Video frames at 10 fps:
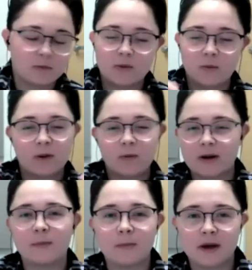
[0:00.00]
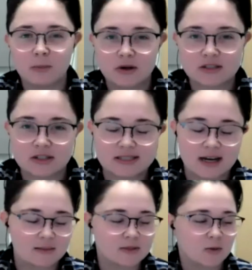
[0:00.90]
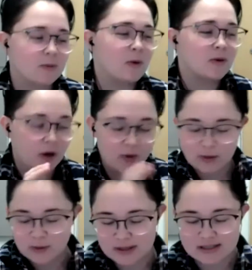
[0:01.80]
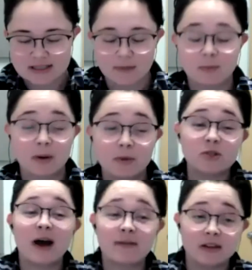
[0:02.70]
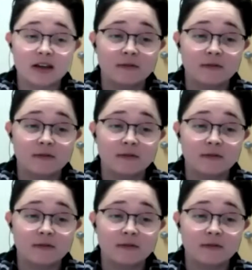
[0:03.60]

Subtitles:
we want to make the most of your time, so we won't go through it in depth, but we do have the link